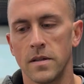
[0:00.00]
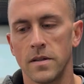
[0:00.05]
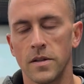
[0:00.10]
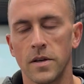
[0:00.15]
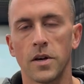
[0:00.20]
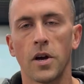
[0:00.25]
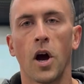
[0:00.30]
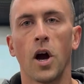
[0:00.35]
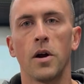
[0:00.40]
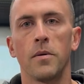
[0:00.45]

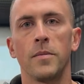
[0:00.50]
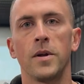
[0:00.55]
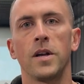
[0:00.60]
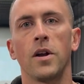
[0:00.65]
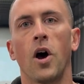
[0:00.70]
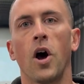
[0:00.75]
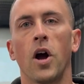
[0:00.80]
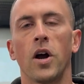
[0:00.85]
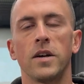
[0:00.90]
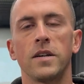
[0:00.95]
The Garmin
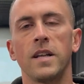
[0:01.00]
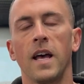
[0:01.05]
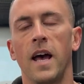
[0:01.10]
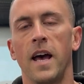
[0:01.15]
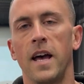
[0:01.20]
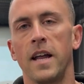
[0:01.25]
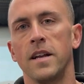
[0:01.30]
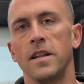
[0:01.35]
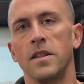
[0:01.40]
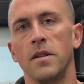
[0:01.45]

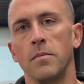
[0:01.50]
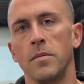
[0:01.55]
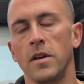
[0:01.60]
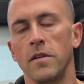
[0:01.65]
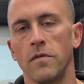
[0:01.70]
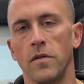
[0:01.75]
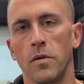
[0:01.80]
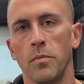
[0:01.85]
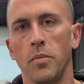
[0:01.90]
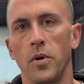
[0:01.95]
R10 and the
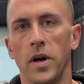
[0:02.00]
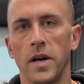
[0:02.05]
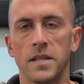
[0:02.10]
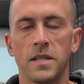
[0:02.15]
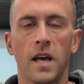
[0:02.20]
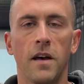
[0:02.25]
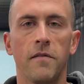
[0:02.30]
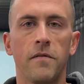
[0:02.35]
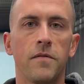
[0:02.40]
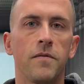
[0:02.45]
Mevo
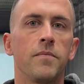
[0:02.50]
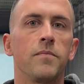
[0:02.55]
Plus have